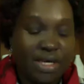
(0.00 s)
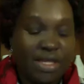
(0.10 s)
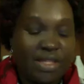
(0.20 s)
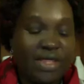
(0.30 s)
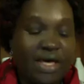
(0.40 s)

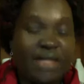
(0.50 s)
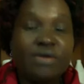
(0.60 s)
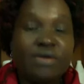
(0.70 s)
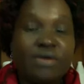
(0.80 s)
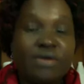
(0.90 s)

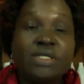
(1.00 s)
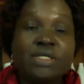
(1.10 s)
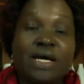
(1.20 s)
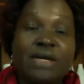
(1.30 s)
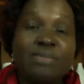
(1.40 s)
then it
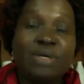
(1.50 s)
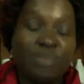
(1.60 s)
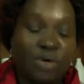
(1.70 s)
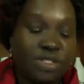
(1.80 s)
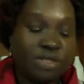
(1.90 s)
can be
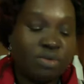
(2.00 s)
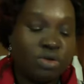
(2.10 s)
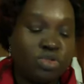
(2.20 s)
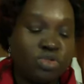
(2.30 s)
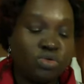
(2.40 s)

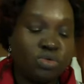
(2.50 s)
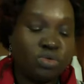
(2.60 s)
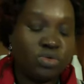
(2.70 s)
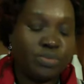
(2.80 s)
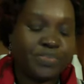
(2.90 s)
possible
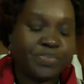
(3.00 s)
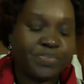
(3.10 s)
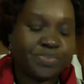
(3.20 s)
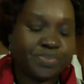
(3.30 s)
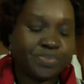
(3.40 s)
to
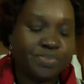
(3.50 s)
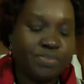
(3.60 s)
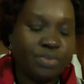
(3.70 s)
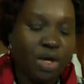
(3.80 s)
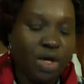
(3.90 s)

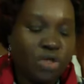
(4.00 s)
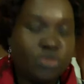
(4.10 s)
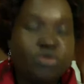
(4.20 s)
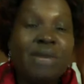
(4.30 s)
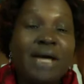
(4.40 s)

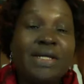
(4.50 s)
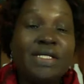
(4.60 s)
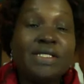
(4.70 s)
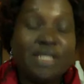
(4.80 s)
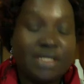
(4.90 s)

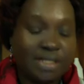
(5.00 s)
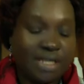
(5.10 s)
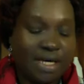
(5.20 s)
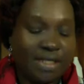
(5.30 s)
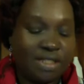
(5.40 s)
manage this
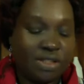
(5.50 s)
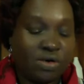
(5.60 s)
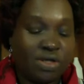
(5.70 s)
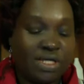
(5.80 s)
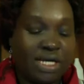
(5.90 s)

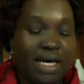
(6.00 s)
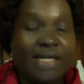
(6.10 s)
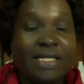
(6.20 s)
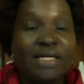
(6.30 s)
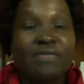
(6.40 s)
disorder
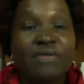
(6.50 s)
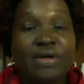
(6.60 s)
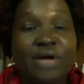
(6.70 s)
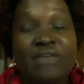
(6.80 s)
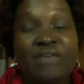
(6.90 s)
and live
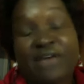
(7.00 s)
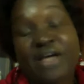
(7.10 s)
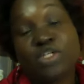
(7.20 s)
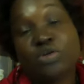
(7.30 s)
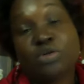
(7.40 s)
with and
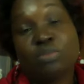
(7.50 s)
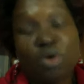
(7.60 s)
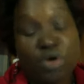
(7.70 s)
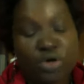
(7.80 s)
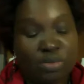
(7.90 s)
function
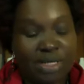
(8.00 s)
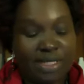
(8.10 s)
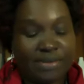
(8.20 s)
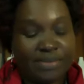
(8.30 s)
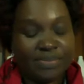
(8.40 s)
more normally.